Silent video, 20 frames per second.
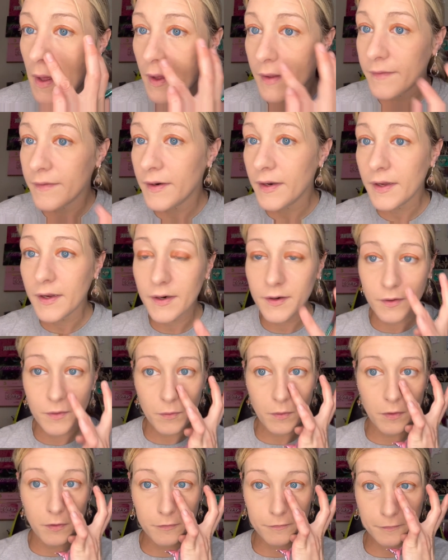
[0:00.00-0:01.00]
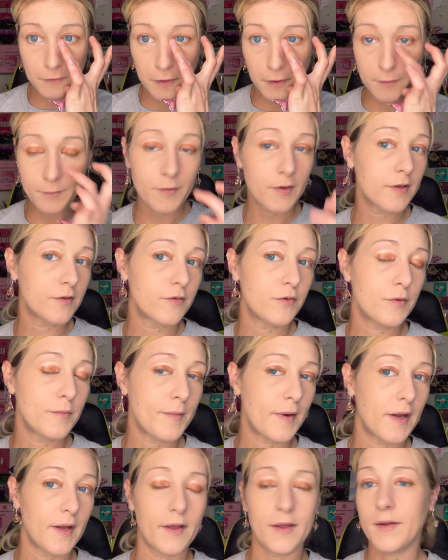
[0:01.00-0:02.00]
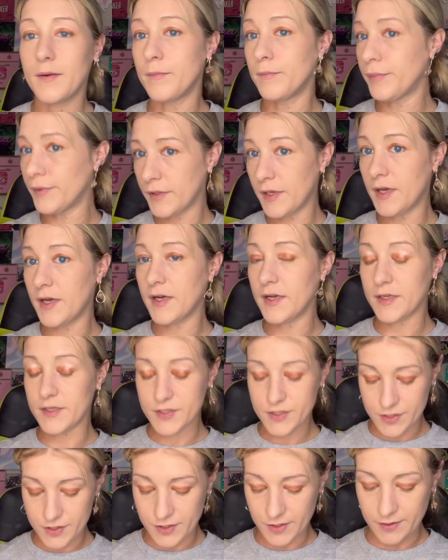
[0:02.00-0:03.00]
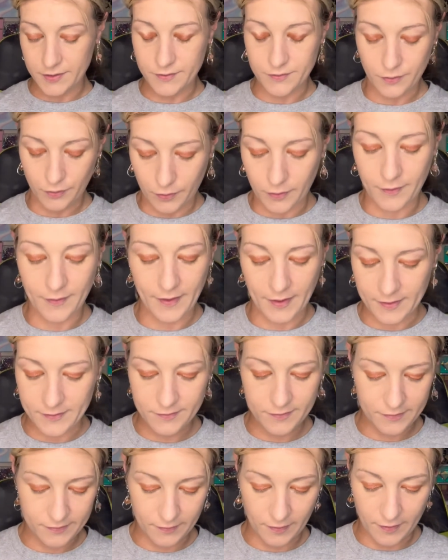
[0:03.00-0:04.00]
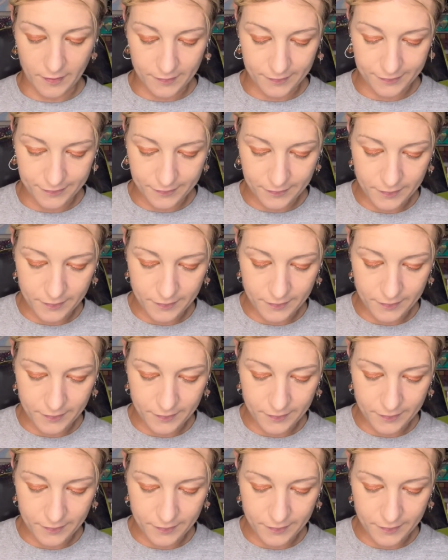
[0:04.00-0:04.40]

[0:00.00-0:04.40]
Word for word: And then I gotta go off camera and do my blush and all that stuff.